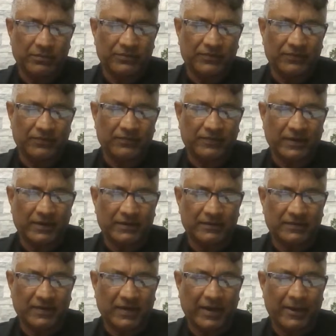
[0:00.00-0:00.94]
to set a
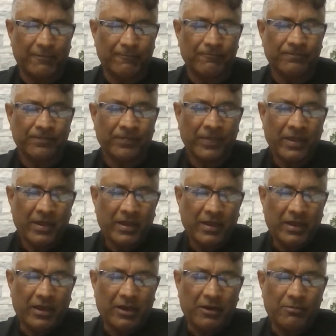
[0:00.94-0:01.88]
time,
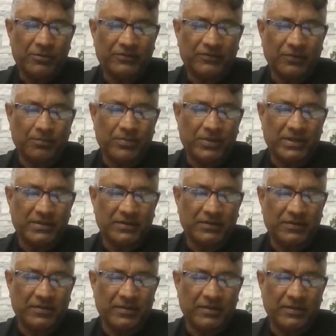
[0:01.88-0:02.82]
Mr.
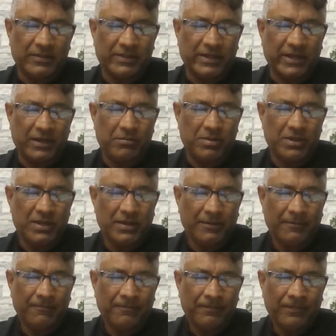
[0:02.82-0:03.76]
Peter Davey,
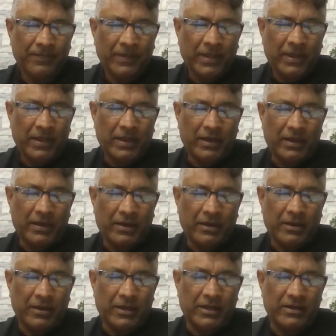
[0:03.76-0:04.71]

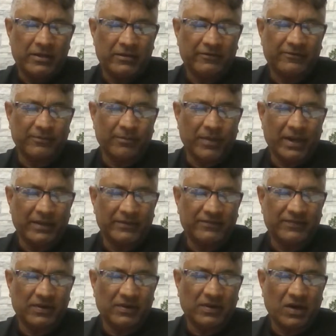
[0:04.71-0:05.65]
in his
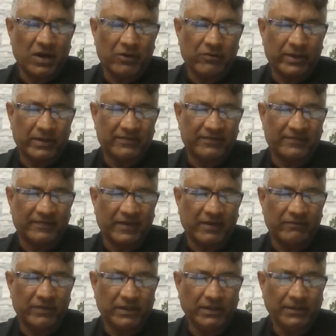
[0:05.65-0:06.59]
Mazda
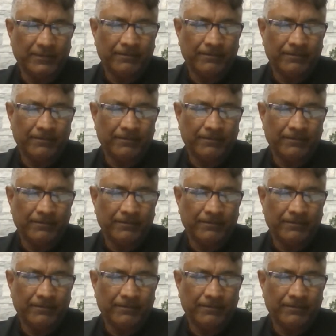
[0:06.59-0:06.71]
RX-7.